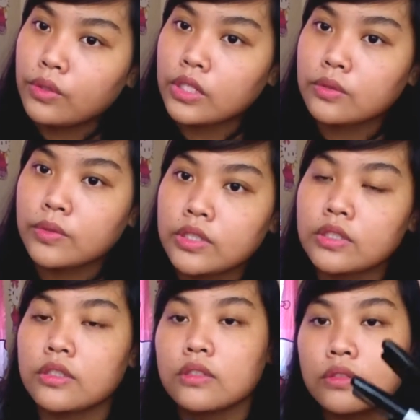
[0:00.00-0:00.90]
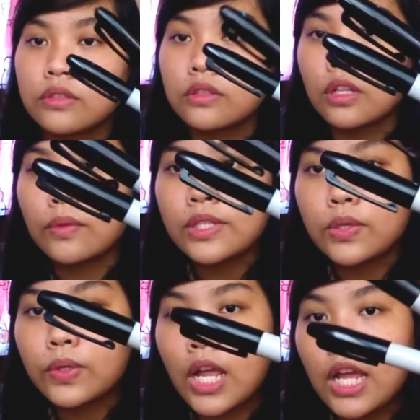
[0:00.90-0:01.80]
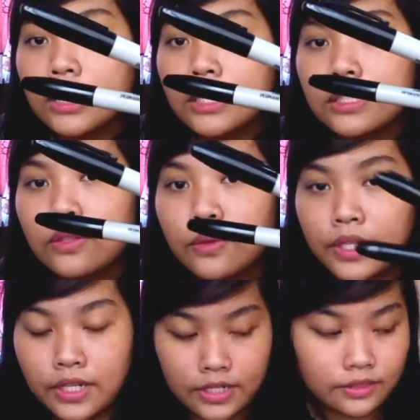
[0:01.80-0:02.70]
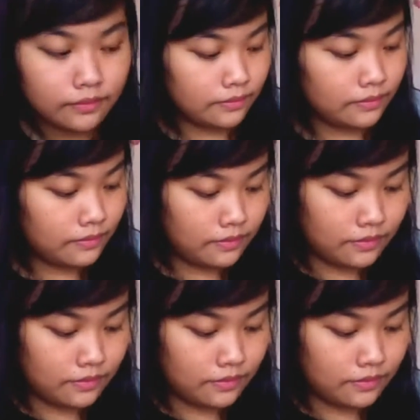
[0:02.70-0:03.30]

oh, that was so nice. So yeah.